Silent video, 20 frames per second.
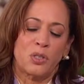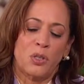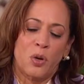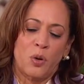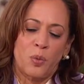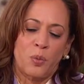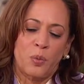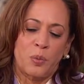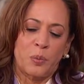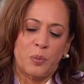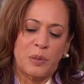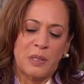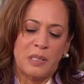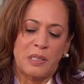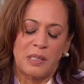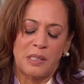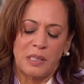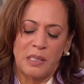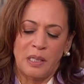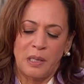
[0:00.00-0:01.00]
So when we
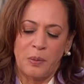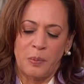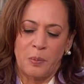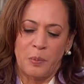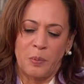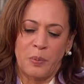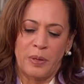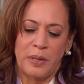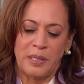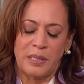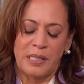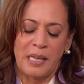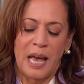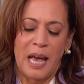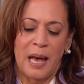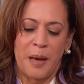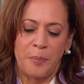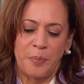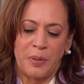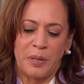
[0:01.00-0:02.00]
see what is
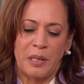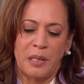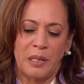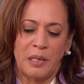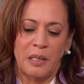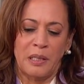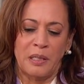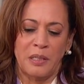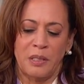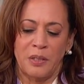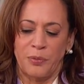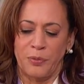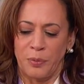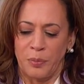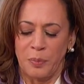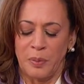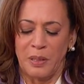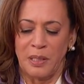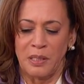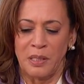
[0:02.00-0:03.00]
happening in
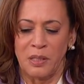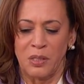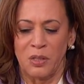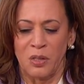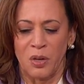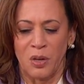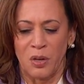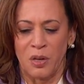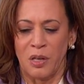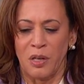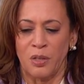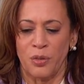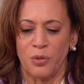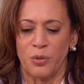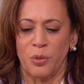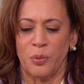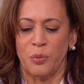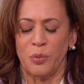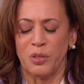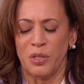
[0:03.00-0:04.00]
different places in our
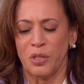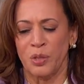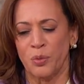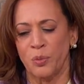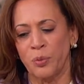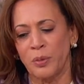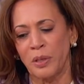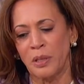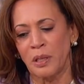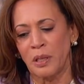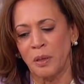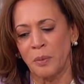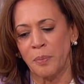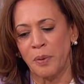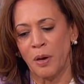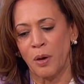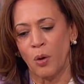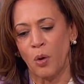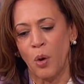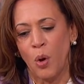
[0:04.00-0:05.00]
country, which is really
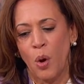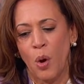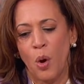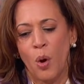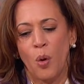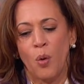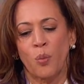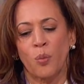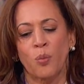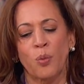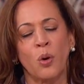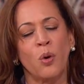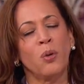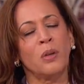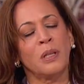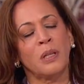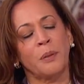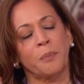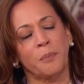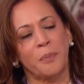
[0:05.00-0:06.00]
about
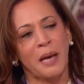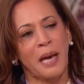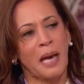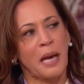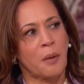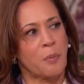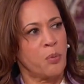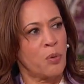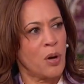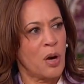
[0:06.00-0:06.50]
rolling back